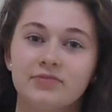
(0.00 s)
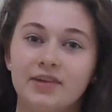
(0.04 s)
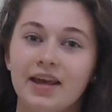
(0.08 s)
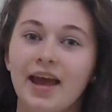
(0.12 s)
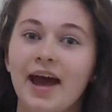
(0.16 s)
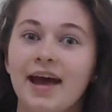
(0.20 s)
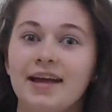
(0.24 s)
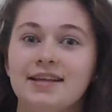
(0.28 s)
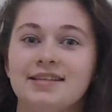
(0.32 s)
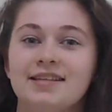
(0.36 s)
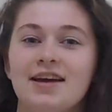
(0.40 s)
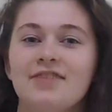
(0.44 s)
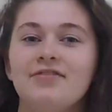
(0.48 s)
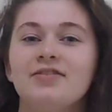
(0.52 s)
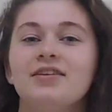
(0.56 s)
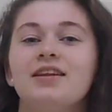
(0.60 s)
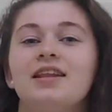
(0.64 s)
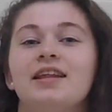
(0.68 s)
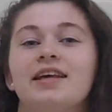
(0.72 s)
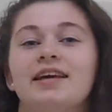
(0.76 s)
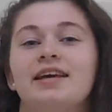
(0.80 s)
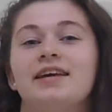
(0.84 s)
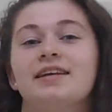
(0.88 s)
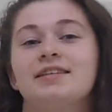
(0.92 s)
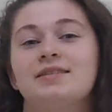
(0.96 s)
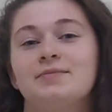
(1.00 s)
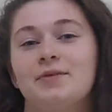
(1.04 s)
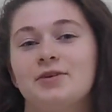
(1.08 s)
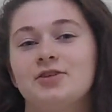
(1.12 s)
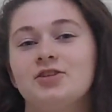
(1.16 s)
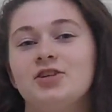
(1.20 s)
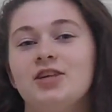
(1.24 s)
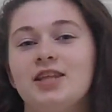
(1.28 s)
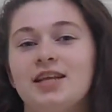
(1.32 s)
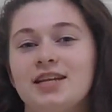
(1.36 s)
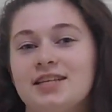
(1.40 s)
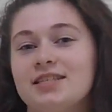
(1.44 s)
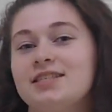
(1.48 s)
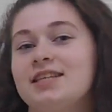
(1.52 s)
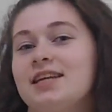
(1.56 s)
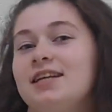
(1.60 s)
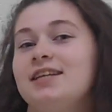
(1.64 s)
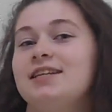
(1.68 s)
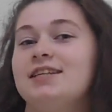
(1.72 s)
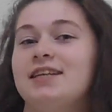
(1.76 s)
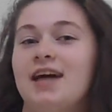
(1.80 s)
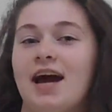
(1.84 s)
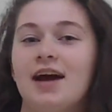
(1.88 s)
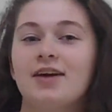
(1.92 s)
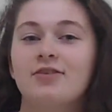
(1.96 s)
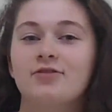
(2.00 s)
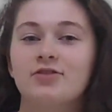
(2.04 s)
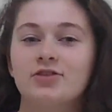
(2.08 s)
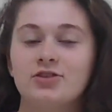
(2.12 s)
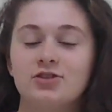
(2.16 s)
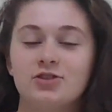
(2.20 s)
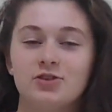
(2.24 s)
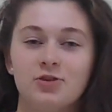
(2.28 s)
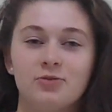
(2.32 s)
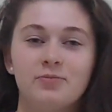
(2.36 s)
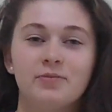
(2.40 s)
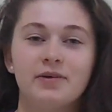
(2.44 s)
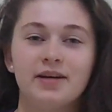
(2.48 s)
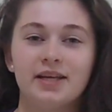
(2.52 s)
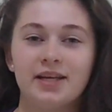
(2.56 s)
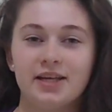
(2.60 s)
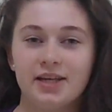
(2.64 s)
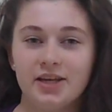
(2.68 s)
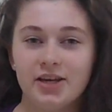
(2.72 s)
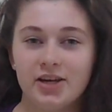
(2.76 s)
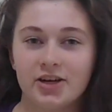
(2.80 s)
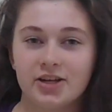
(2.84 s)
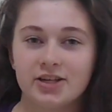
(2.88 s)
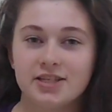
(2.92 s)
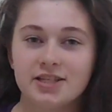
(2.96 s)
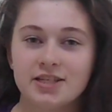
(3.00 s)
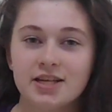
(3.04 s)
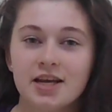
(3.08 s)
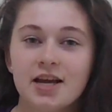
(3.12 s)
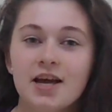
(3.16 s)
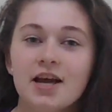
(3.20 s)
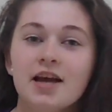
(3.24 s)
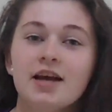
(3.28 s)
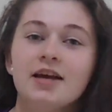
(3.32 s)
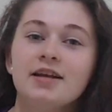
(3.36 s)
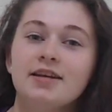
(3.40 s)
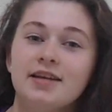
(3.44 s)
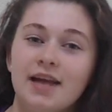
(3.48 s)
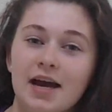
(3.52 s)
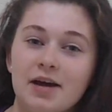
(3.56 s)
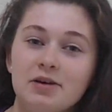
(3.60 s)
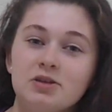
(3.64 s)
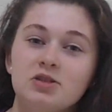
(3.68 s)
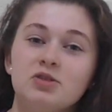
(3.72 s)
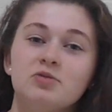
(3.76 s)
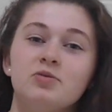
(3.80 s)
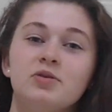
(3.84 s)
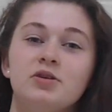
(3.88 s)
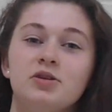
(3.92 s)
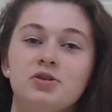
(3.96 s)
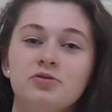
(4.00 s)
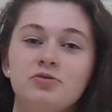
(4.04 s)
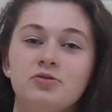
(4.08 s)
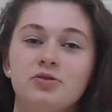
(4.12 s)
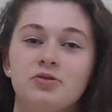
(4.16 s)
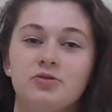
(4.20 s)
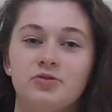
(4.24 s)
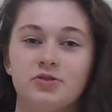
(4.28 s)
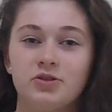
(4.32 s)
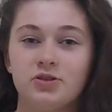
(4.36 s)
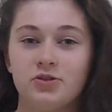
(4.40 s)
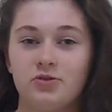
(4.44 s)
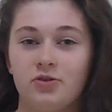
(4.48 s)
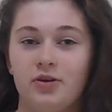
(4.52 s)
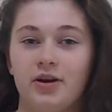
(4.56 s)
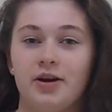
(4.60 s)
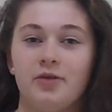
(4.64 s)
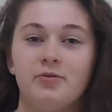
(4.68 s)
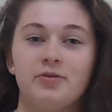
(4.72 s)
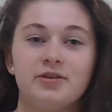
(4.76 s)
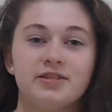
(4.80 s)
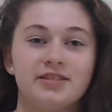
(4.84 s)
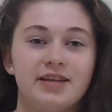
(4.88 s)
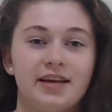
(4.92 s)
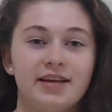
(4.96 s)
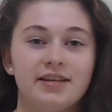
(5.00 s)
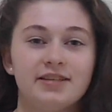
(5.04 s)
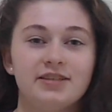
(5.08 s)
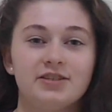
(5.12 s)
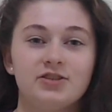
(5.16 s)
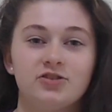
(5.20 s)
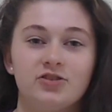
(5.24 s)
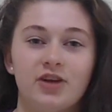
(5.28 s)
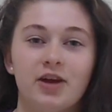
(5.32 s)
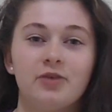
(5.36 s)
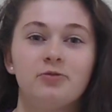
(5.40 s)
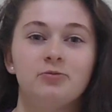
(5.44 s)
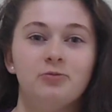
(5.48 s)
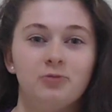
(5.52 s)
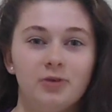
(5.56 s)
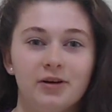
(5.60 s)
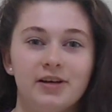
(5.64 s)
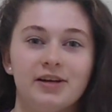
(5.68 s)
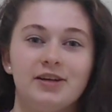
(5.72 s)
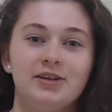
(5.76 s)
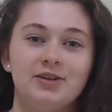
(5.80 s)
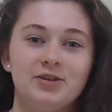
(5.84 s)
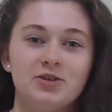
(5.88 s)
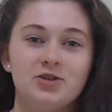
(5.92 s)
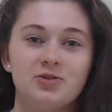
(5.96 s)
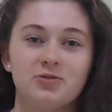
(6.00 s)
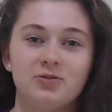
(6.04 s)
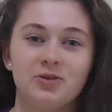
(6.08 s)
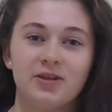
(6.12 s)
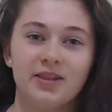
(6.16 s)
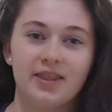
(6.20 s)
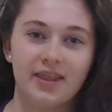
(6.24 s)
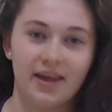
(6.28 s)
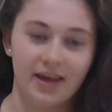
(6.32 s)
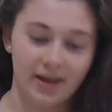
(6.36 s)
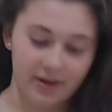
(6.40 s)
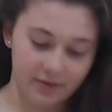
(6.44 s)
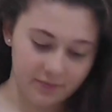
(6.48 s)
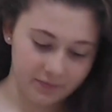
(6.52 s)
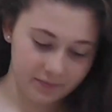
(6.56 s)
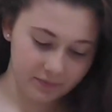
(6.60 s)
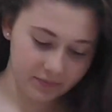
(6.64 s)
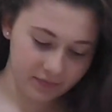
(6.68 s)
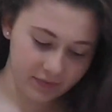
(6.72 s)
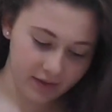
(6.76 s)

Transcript: Yeah, definitely, especially that it's staying intact for so many years. Now to a new news story where scientists tried one unusual thing.